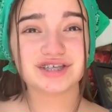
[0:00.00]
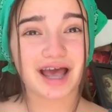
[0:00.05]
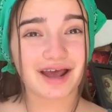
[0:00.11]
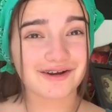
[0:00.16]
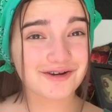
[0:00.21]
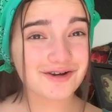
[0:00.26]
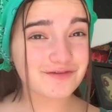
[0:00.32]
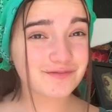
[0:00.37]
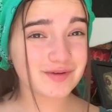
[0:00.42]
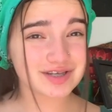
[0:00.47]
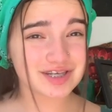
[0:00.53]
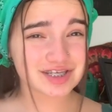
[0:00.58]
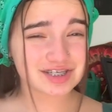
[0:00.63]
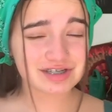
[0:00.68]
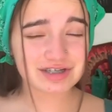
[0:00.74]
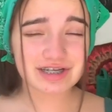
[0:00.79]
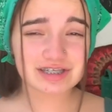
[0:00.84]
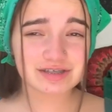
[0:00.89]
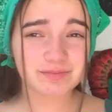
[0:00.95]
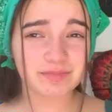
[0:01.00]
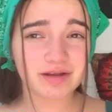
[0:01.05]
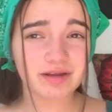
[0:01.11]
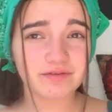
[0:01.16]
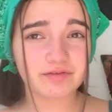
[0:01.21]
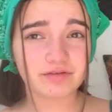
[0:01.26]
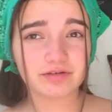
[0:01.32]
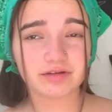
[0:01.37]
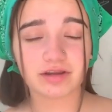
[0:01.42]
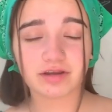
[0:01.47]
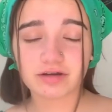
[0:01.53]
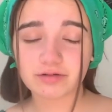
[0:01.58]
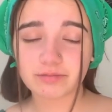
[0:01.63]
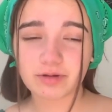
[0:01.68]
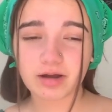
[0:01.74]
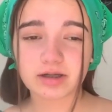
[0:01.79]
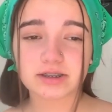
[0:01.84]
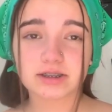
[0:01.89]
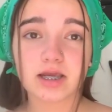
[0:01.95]
I don't know if my sister gets money for the litter
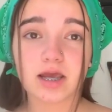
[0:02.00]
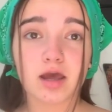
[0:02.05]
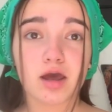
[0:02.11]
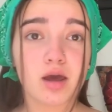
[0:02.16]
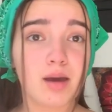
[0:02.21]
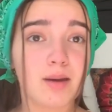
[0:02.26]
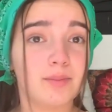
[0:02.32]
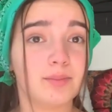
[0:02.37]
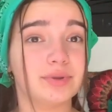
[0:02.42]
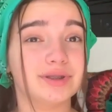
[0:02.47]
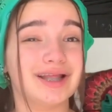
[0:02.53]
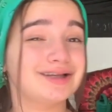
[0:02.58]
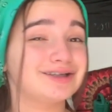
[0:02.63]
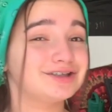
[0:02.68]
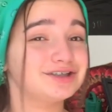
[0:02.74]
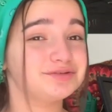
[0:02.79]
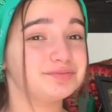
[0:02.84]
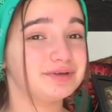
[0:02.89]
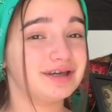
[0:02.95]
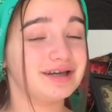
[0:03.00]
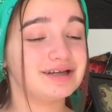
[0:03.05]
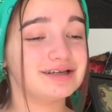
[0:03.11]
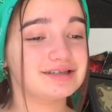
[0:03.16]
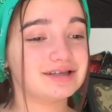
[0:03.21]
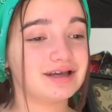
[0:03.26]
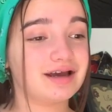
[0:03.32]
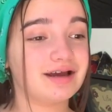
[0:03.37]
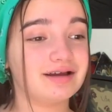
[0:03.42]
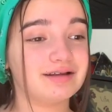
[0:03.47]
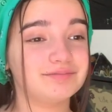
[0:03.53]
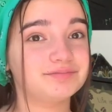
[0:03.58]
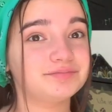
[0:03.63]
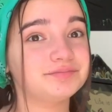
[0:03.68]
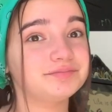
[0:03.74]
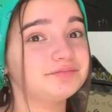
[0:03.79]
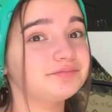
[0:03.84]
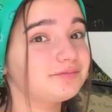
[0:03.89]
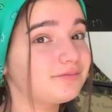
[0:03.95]
box, but that's just because
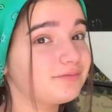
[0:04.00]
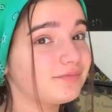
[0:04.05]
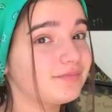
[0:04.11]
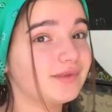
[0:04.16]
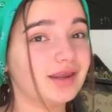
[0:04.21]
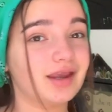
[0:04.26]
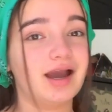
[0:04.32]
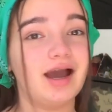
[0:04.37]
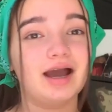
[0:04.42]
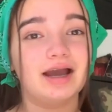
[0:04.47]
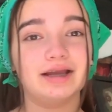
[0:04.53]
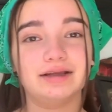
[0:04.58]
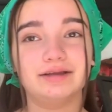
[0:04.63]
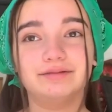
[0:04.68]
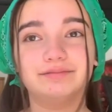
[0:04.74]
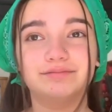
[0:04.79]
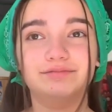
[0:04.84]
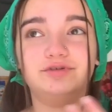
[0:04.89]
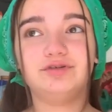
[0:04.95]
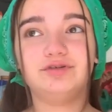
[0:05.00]
I